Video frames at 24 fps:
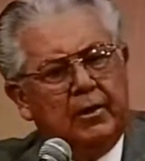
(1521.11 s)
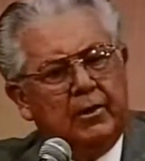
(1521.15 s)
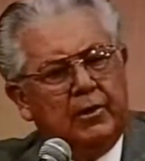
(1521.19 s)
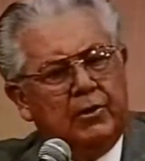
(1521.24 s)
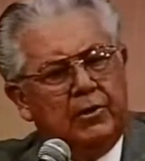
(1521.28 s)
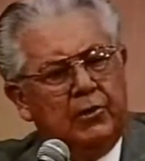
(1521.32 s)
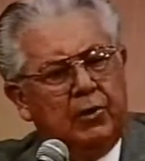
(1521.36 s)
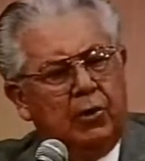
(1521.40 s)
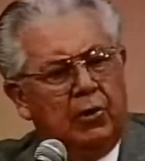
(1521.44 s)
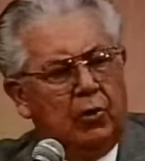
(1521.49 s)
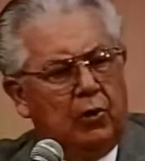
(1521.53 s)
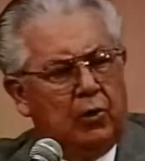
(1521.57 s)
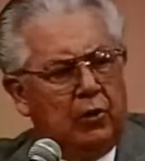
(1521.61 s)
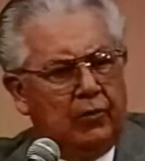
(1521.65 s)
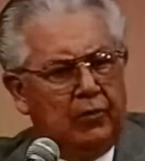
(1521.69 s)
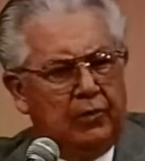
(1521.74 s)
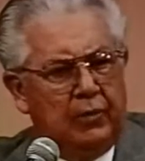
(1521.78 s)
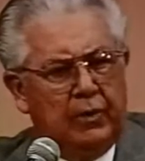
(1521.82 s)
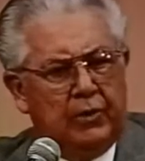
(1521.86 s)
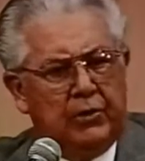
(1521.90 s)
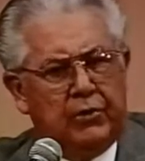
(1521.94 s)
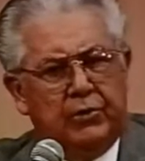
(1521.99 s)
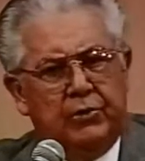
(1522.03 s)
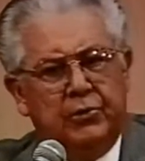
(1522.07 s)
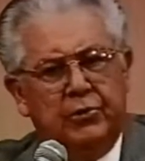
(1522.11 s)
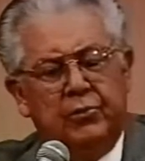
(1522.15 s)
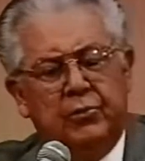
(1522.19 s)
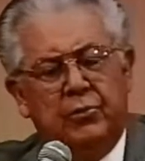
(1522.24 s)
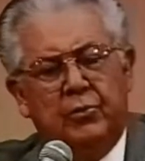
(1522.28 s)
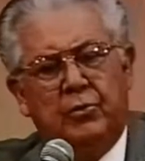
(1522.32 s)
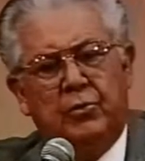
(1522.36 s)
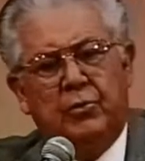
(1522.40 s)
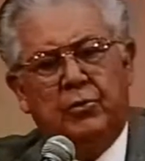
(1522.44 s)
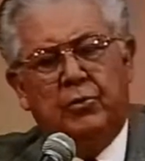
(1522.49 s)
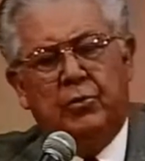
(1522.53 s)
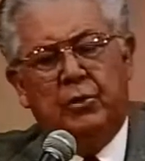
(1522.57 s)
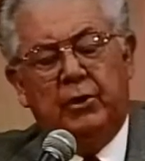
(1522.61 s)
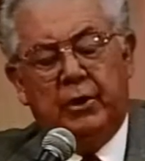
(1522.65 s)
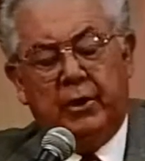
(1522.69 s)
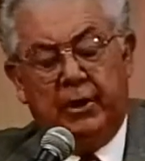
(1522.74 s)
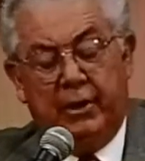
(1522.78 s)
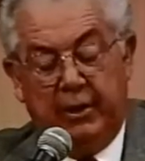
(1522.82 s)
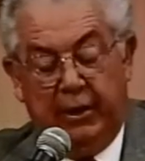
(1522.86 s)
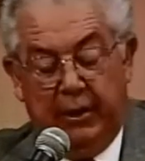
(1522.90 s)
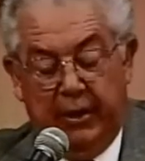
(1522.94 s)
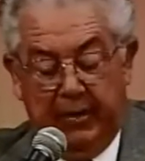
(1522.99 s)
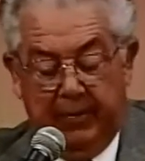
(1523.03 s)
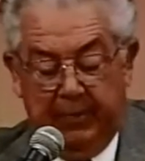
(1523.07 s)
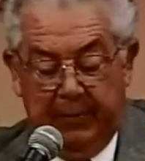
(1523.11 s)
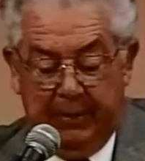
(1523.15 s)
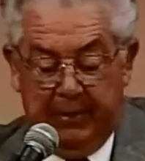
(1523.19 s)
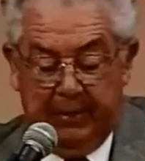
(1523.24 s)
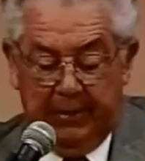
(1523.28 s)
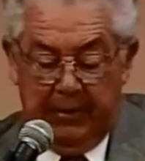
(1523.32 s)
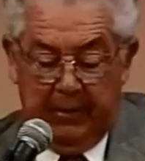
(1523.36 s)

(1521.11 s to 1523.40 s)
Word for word: to all of us who, who look at government